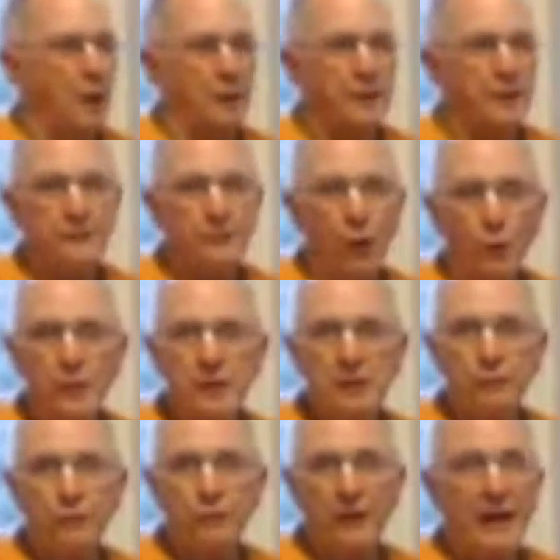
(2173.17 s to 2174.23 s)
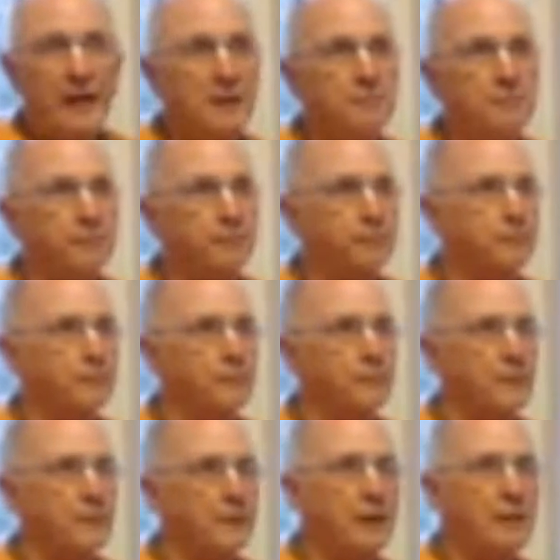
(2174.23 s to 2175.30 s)
They don't need fame.
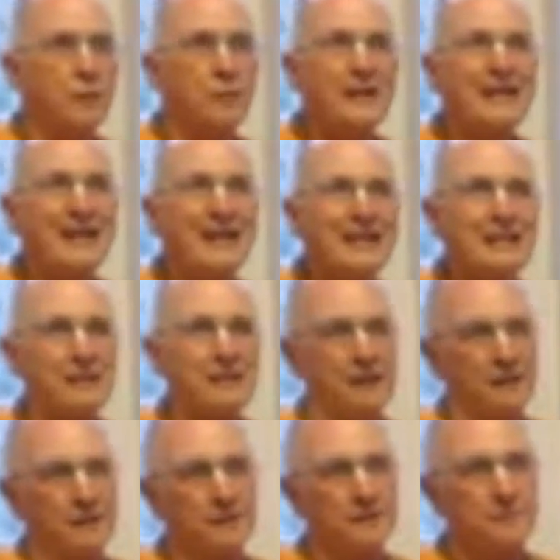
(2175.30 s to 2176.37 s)
They don't need anything.